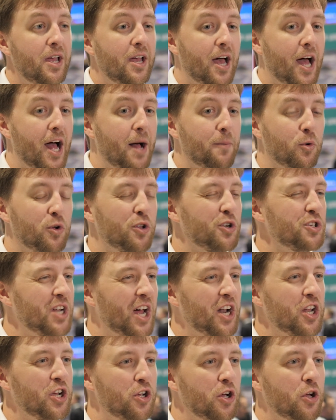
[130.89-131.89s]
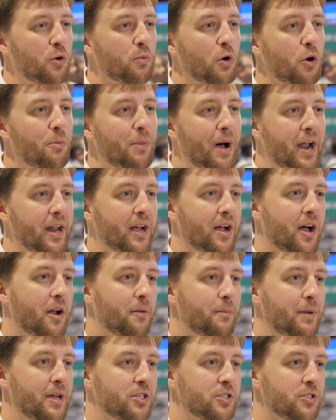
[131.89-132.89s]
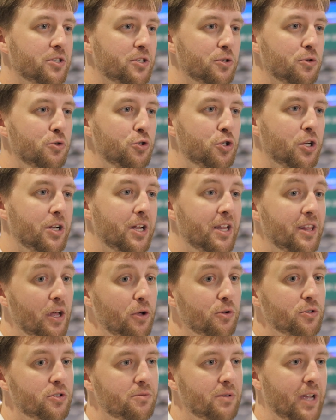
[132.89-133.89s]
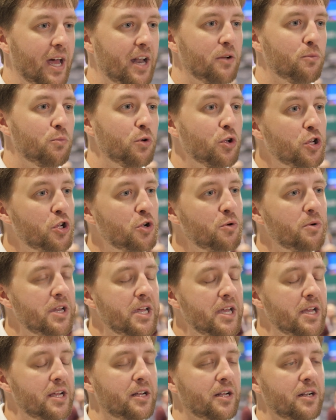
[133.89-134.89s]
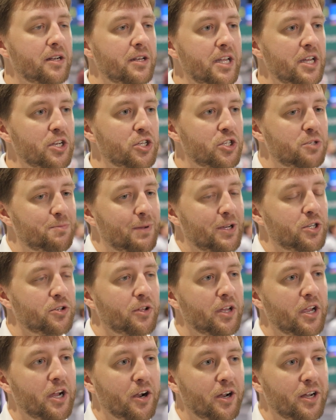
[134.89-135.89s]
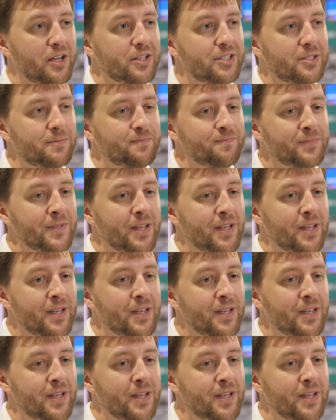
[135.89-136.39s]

where there's not a good robotic automation solution in those kind of really unique niche special areas.